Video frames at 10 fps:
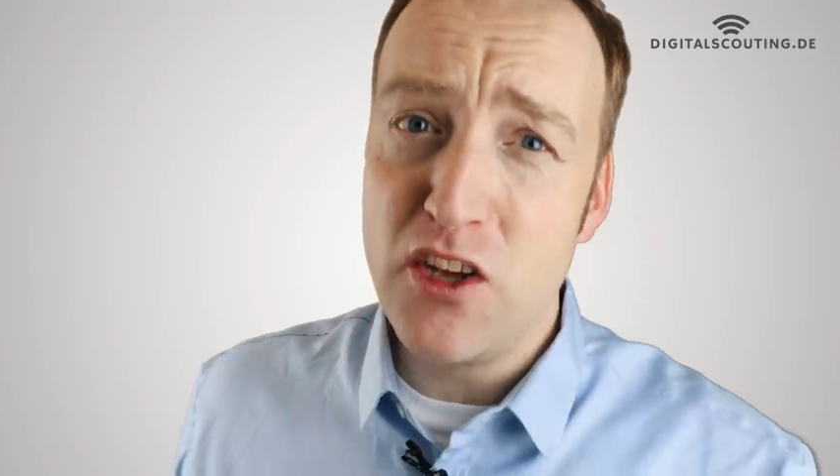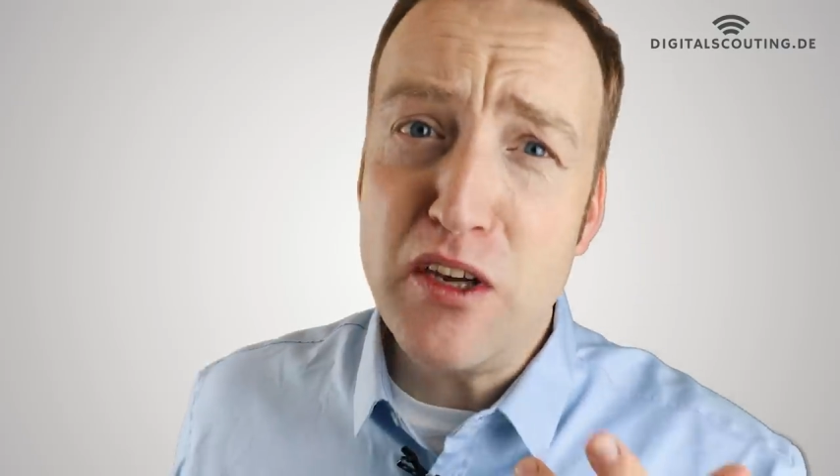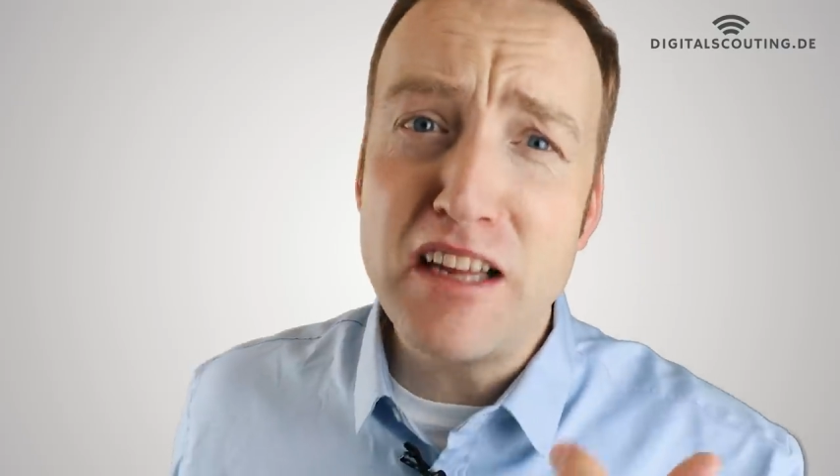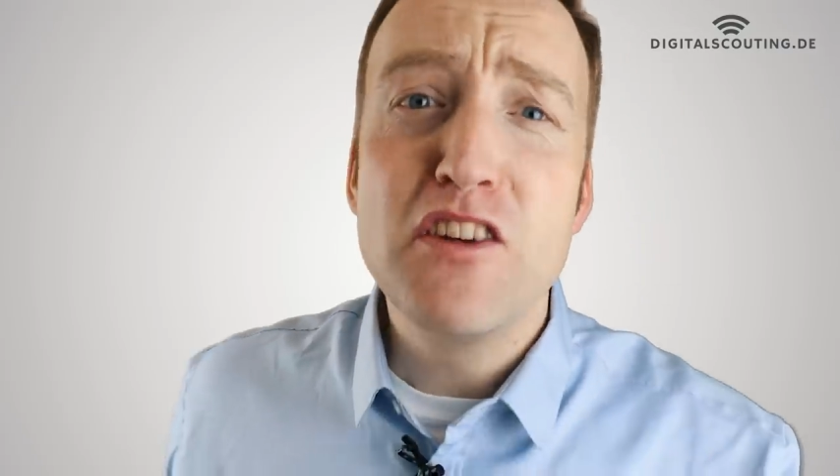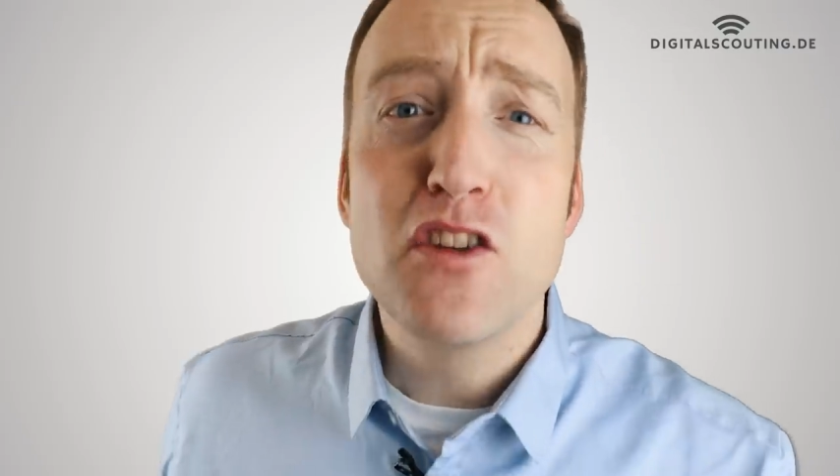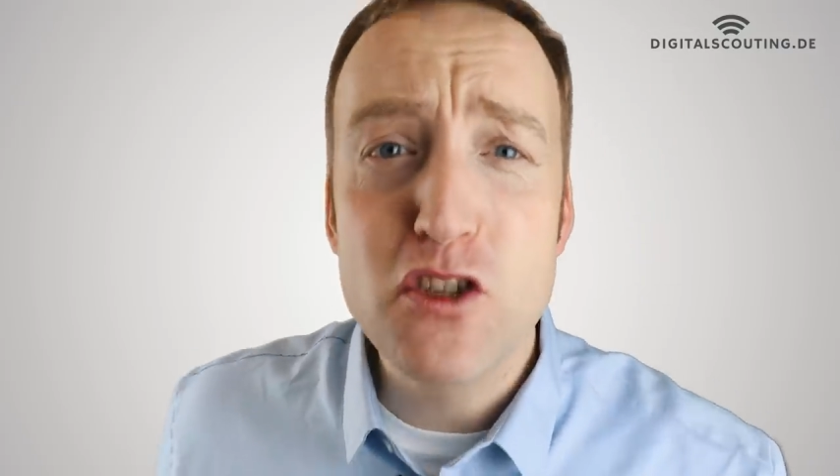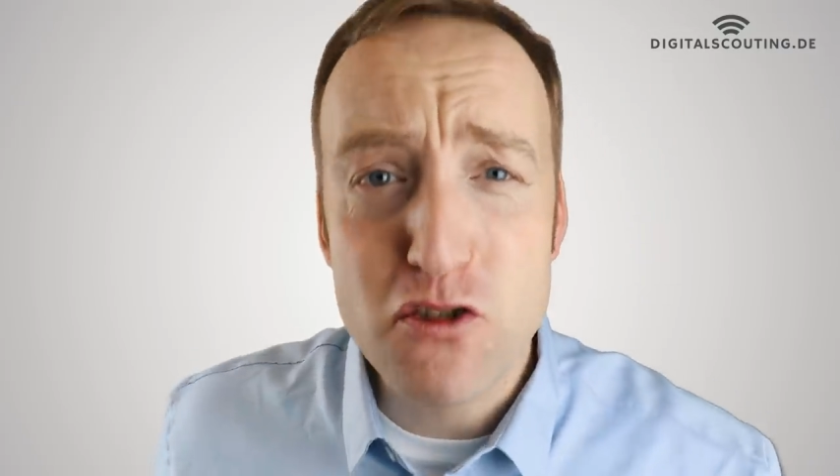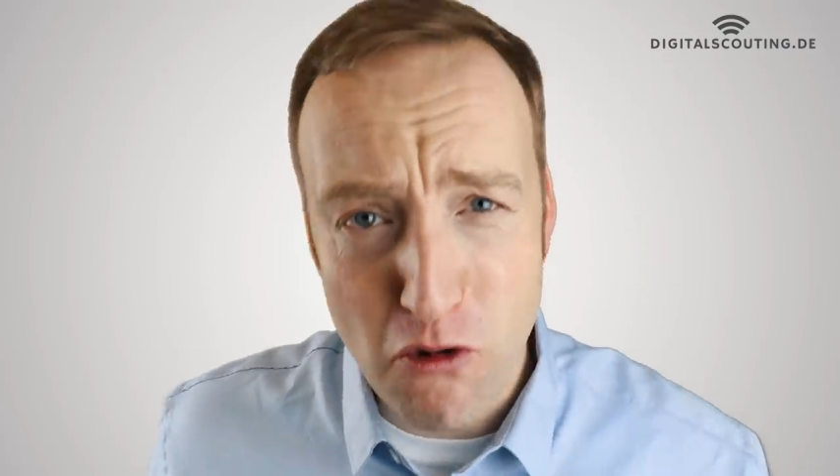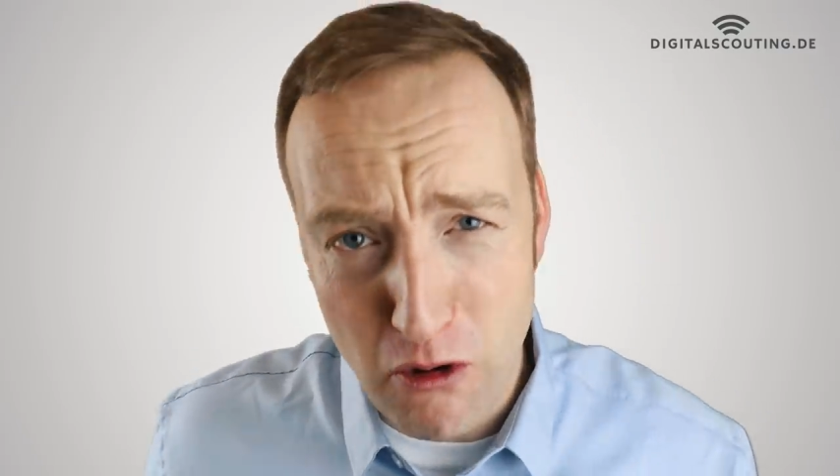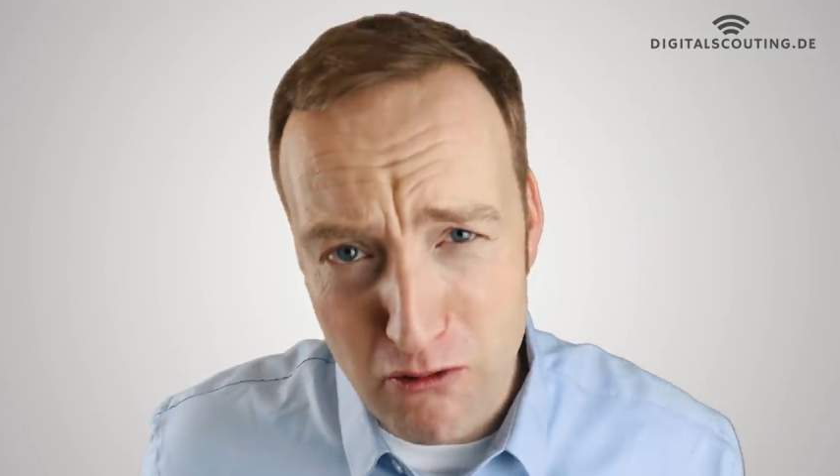You can
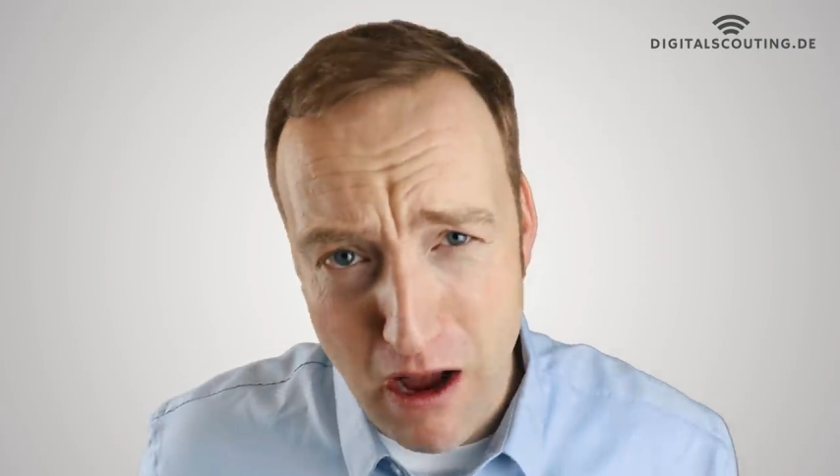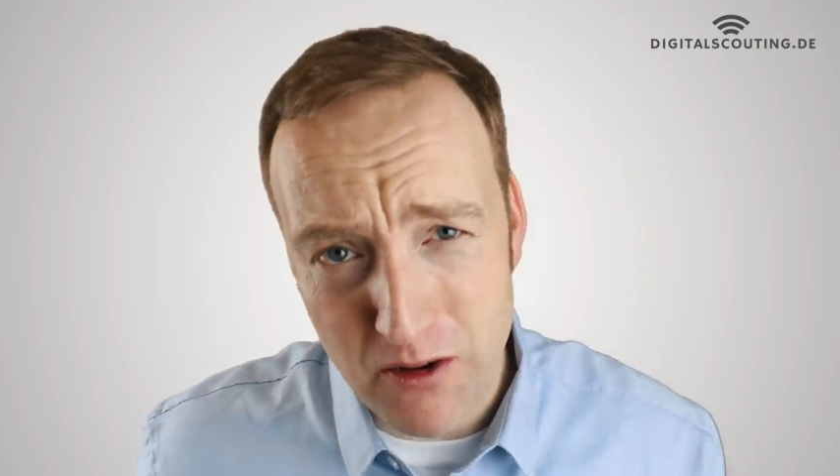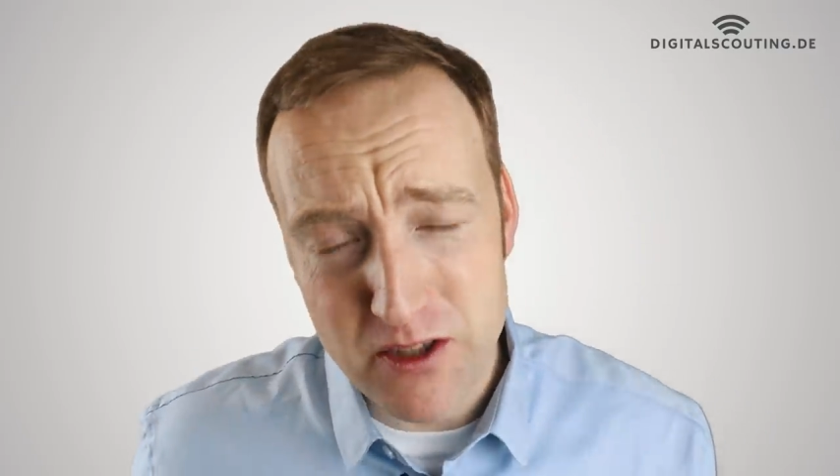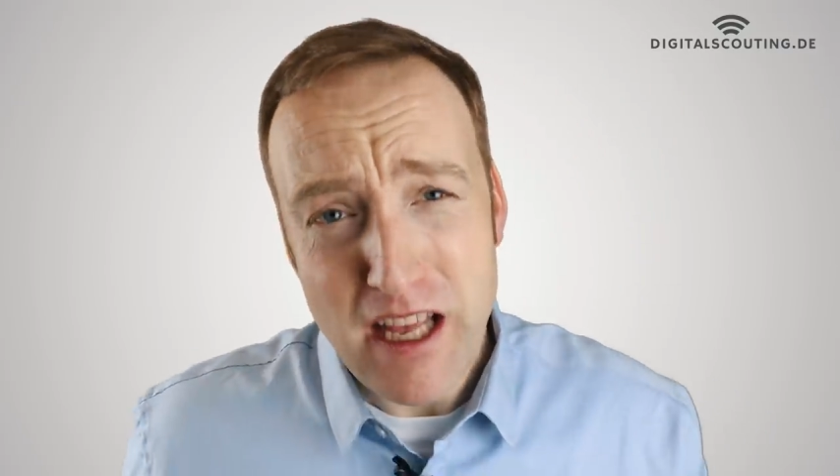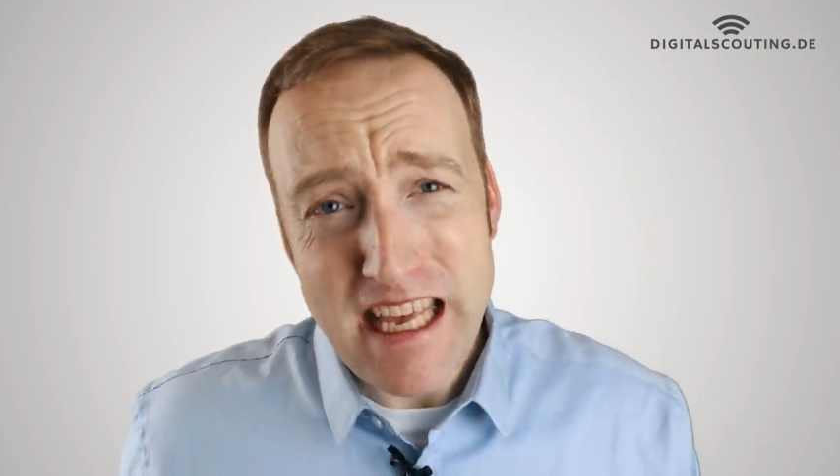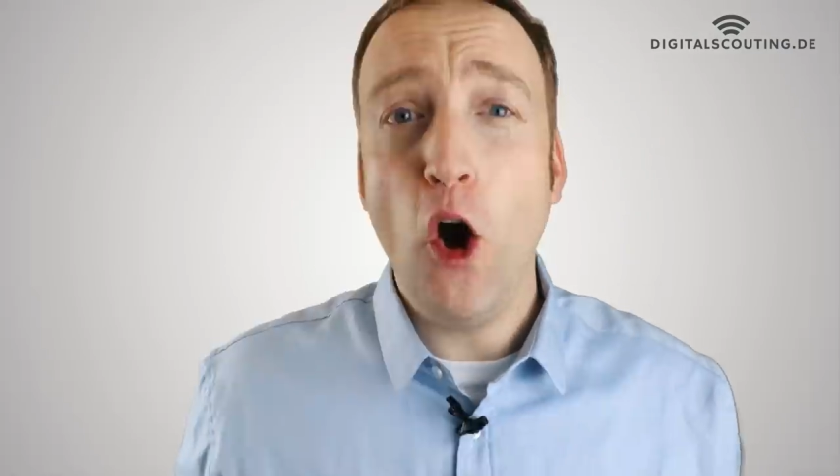stroll around